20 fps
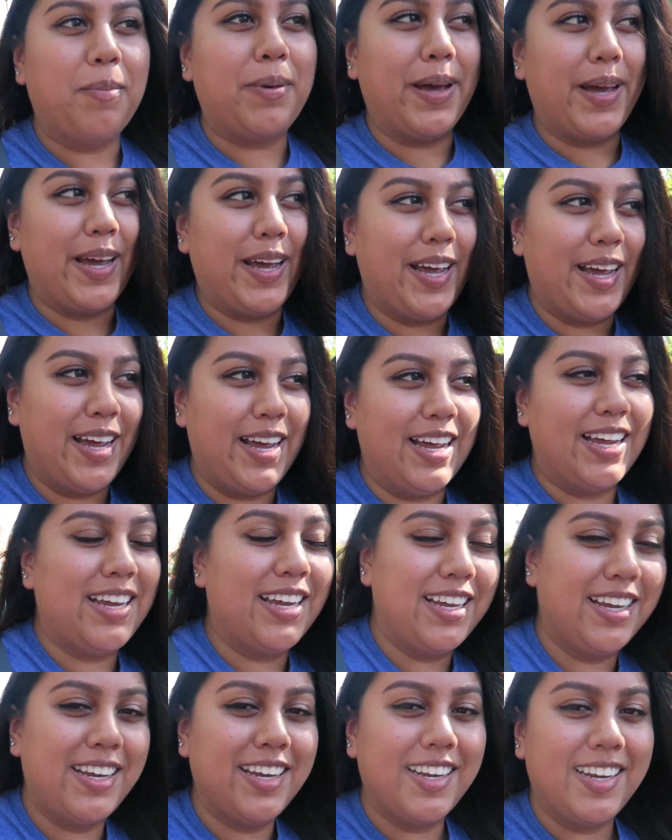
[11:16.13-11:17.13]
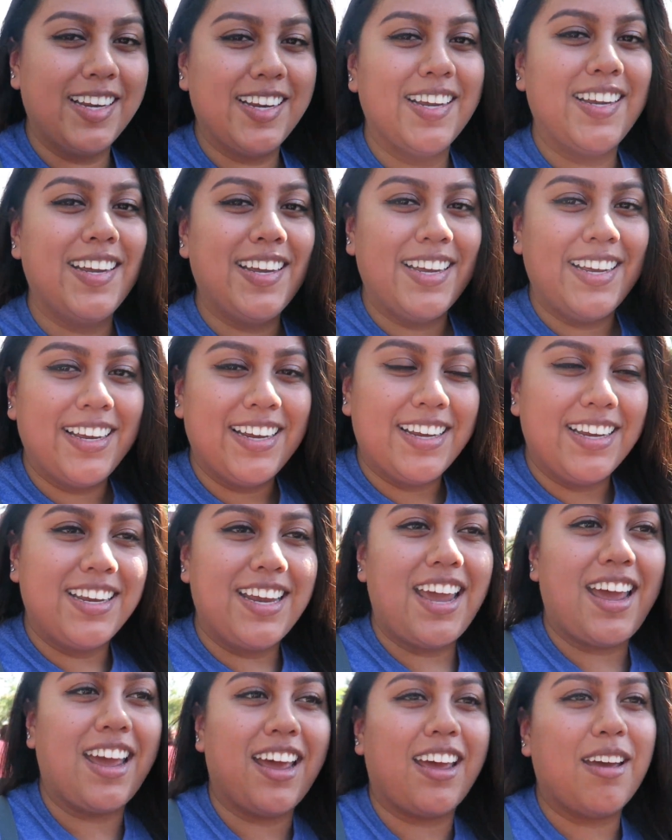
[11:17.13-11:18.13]
But
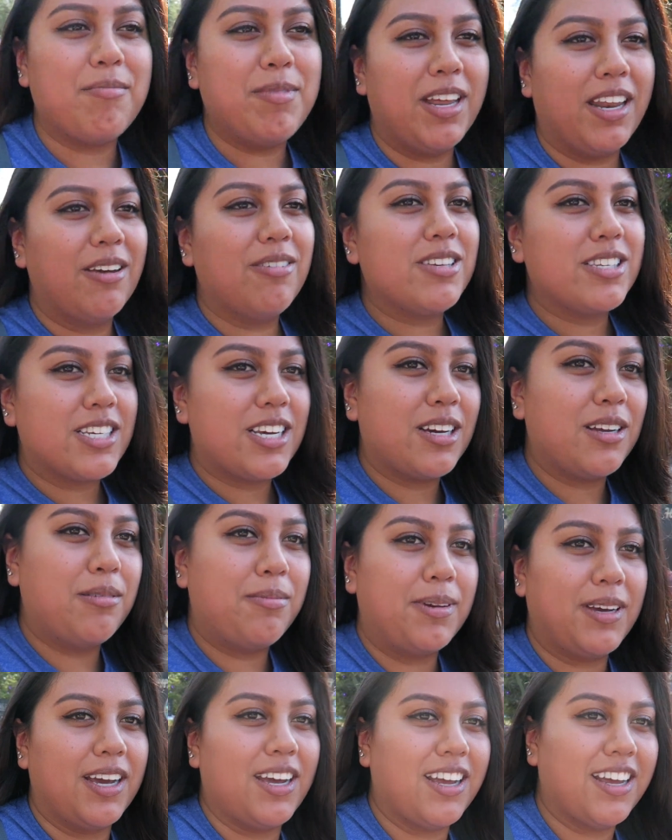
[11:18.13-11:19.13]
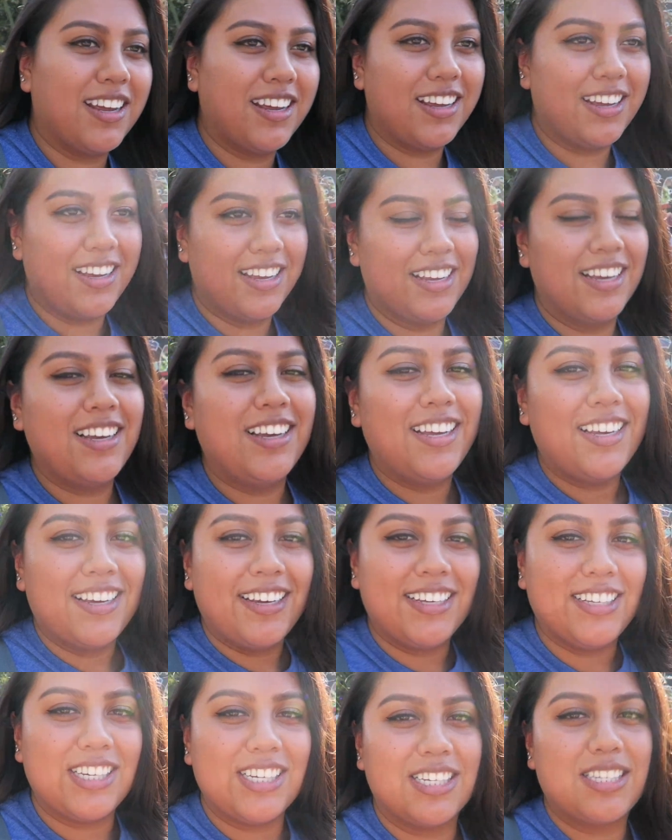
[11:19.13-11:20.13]
yeah, I mean it was good, but
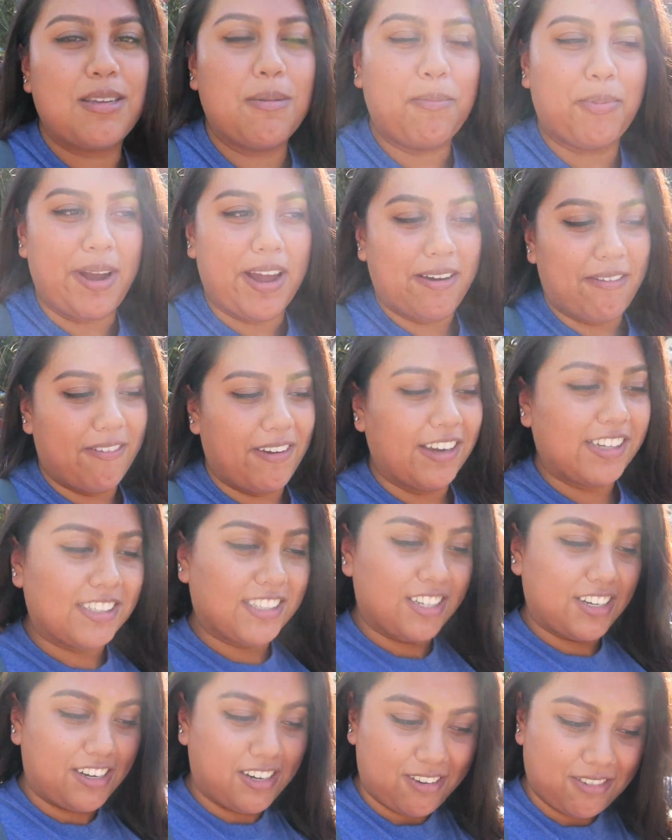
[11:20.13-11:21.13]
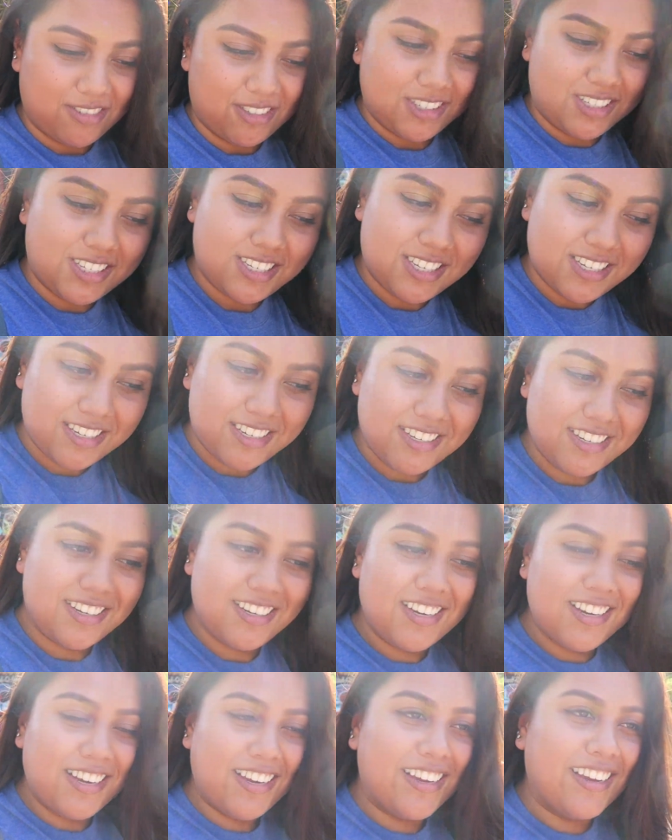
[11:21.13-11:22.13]
just the bread factor, it was
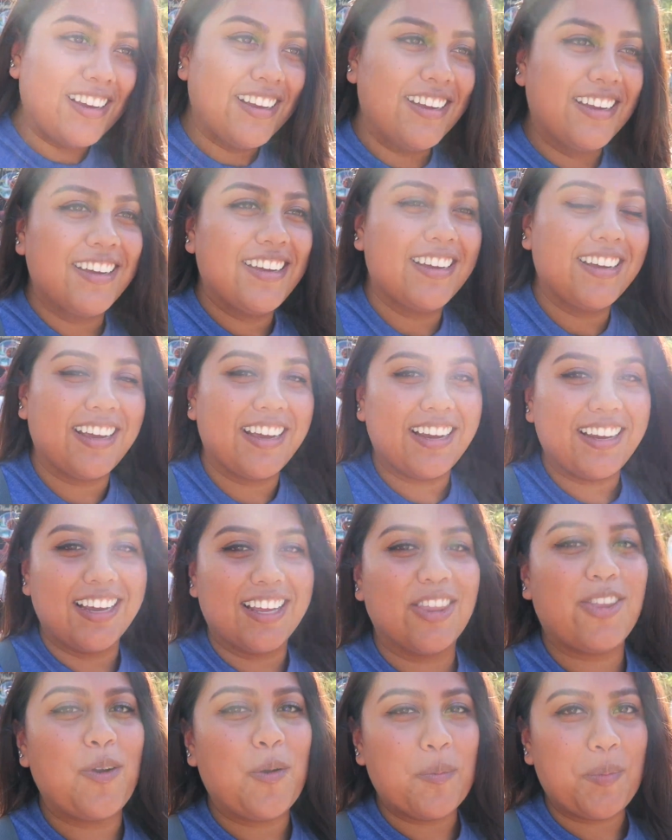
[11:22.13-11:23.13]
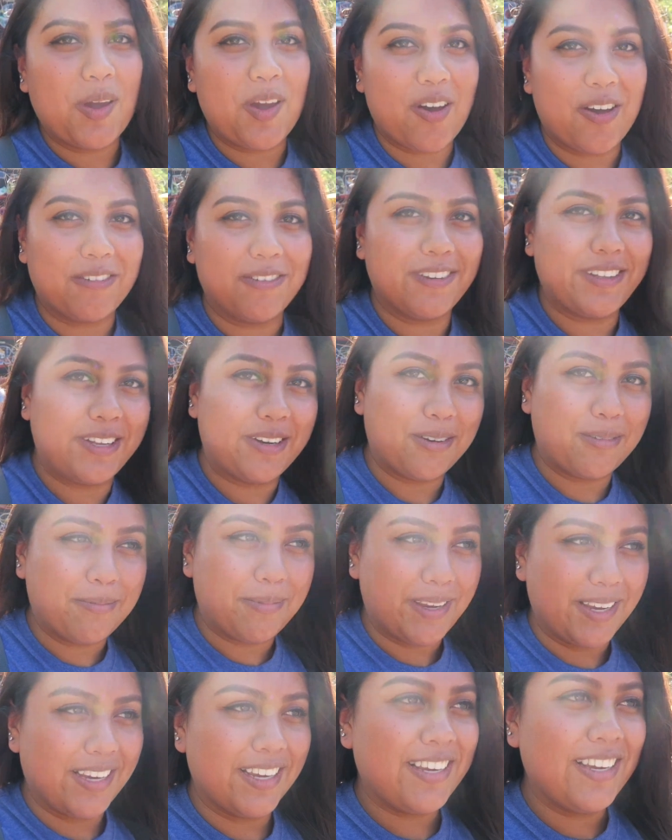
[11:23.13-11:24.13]
it, threw me off a little
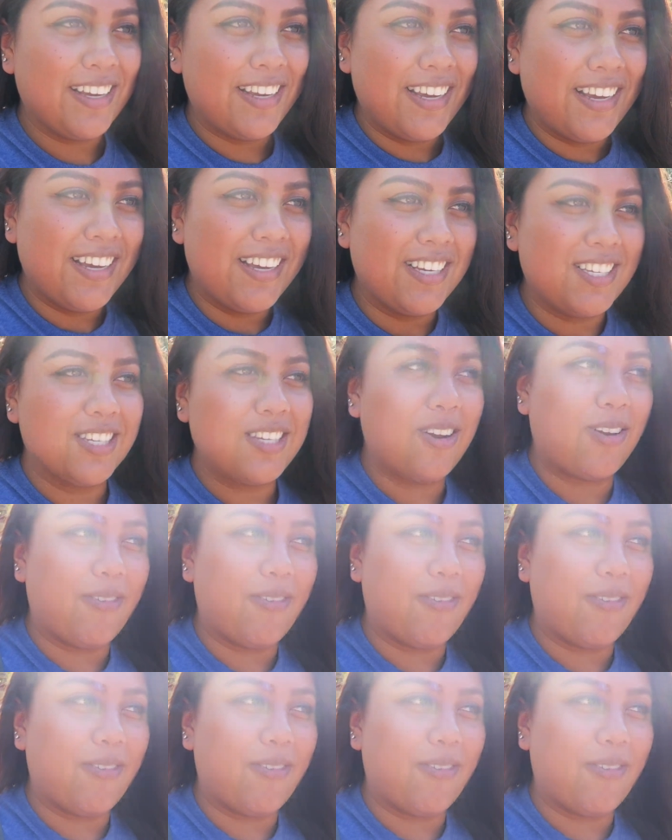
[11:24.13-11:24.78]
bit.